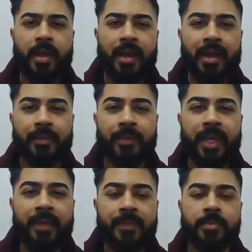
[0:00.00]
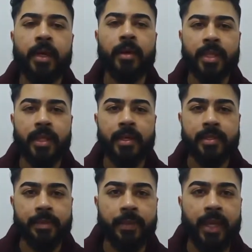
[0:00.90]
Hi, my name is Muhammad
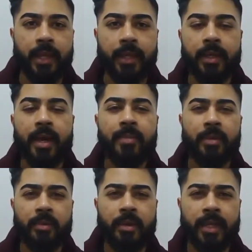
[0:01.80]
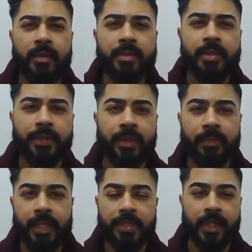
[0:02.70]
Nazim, and I'm a pre medical student
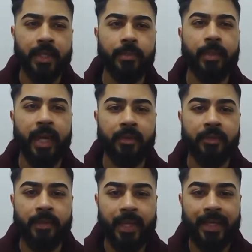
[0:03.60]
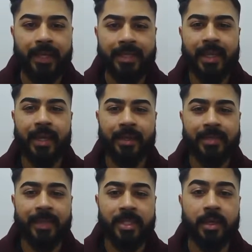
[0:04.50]
majoring in bioinformatics and a
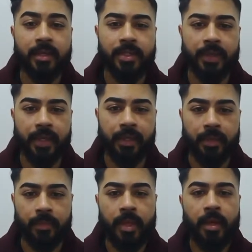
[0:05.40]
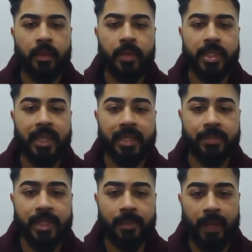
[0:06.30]
special honors curriculum, which allows me
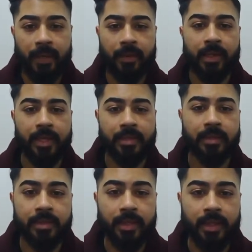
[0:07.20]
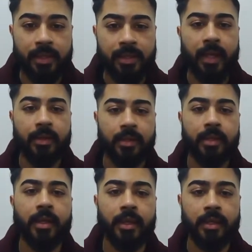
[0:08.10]
to minor in classical studies at Hunter
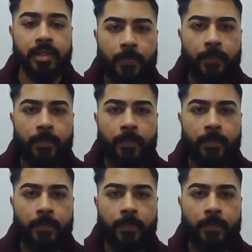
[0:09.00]
College.